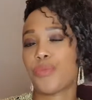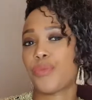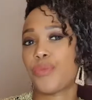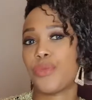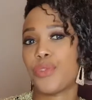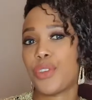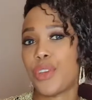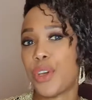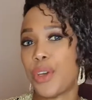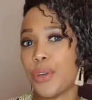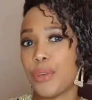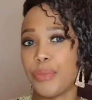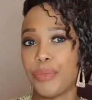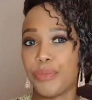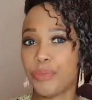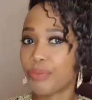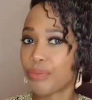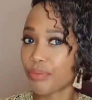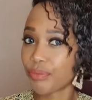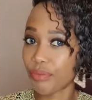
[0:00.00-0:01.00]
So
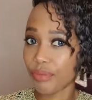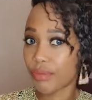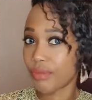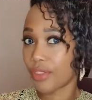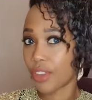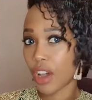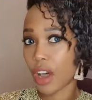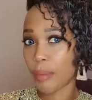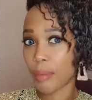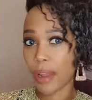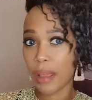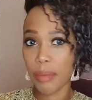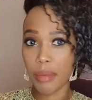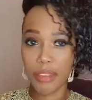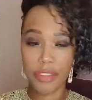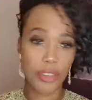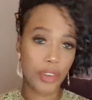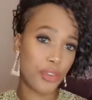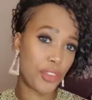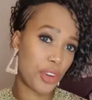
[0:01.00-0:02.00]
you can't blame me
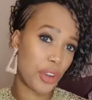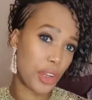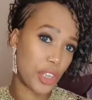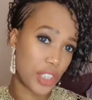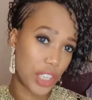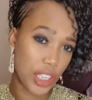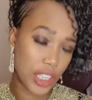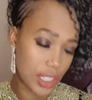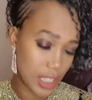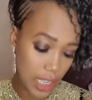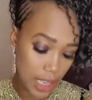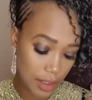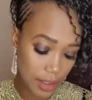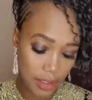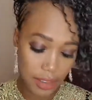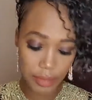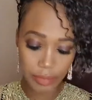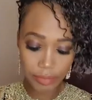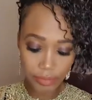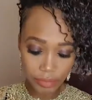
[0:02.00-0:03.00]
if you don't check your teeth.
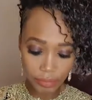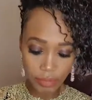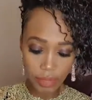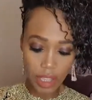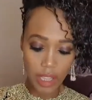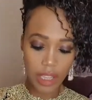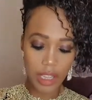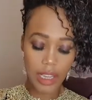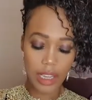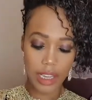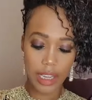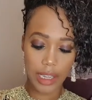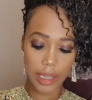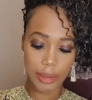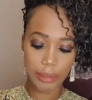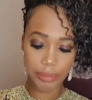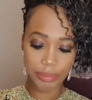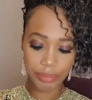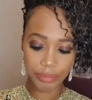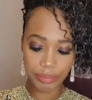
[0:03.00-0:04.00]

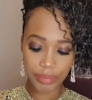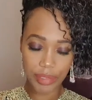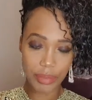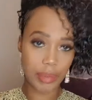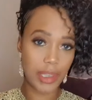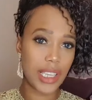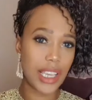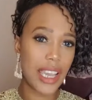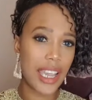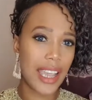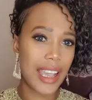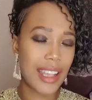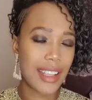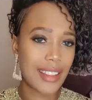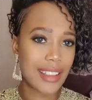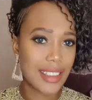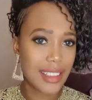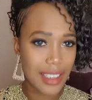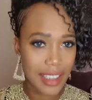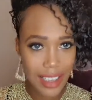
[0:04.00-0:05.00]
But yeah,
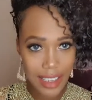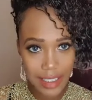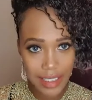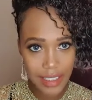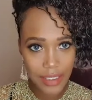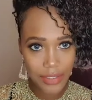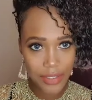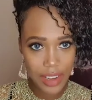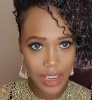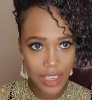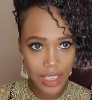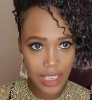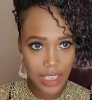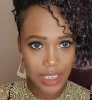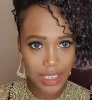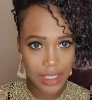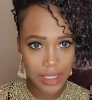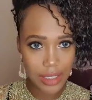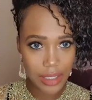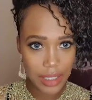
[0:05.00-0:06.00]
this is the
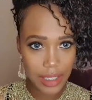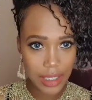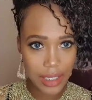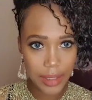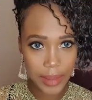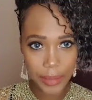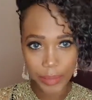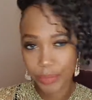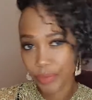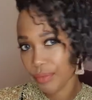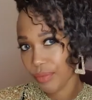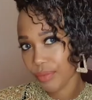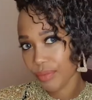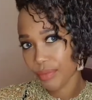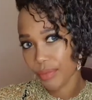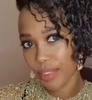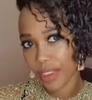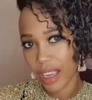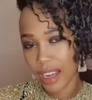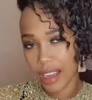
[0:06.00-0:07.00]
finishing look.
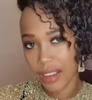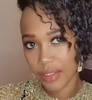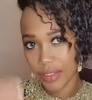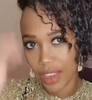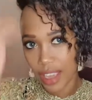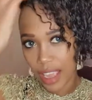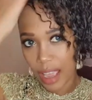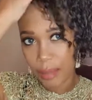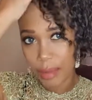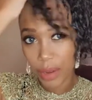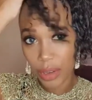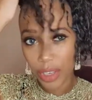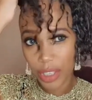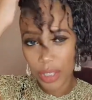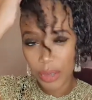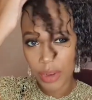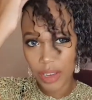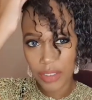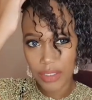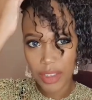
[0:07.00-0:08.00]
I love it. I'm not going
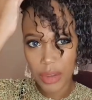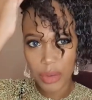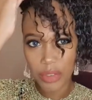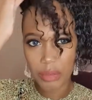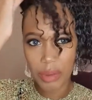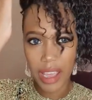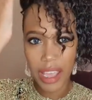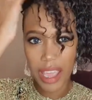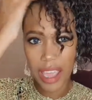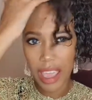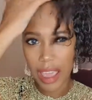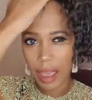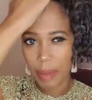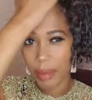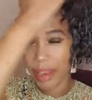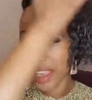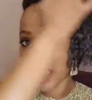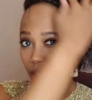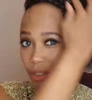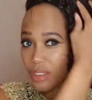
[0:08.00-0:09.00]
to do anything with my hair.
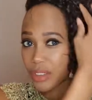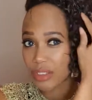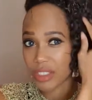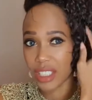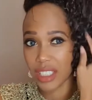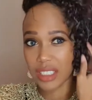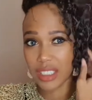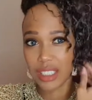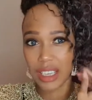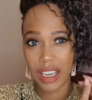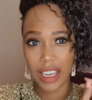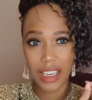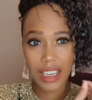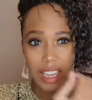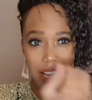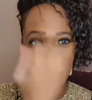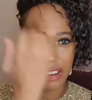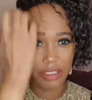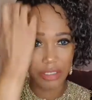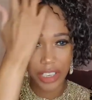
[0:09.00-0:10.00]
My hair is already done.
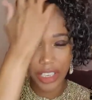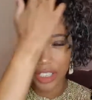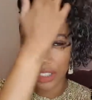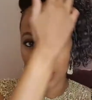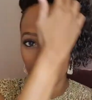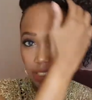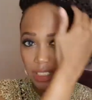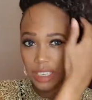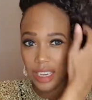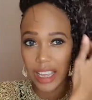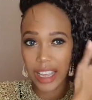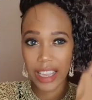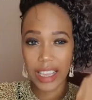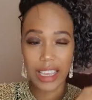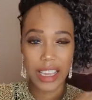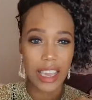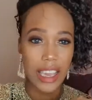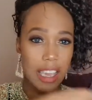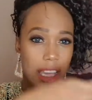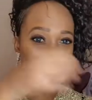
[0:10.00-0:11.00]
I really just
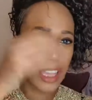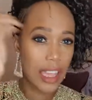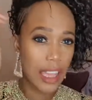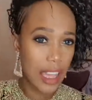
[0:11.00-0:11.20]
like it.